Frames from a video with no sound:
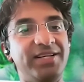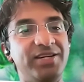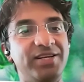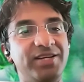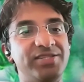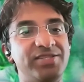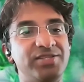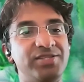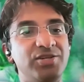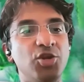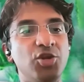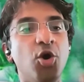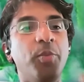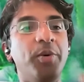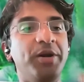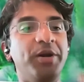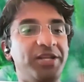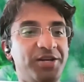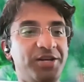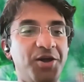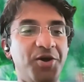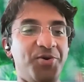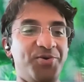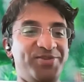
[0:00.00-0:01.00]
because nobody
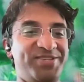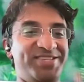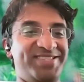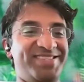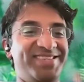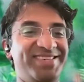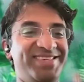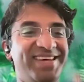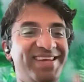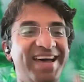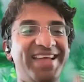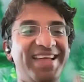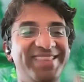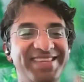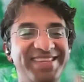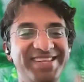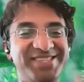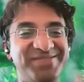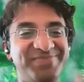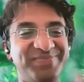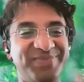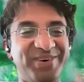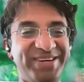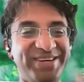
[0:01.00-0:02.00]
knows at this
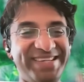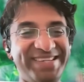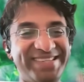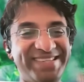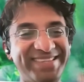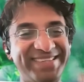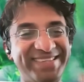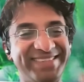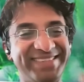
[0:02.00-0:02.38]
point.